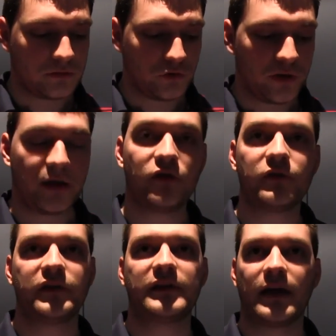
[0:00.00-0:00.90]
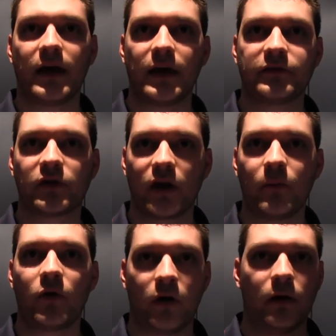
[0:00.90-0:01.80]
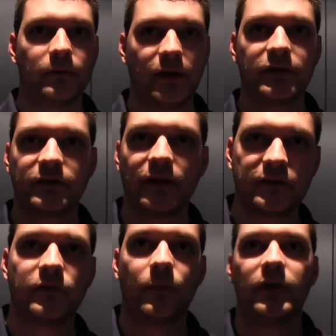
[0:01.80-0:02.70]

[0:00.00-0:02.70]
you can use it as a camera. That that's the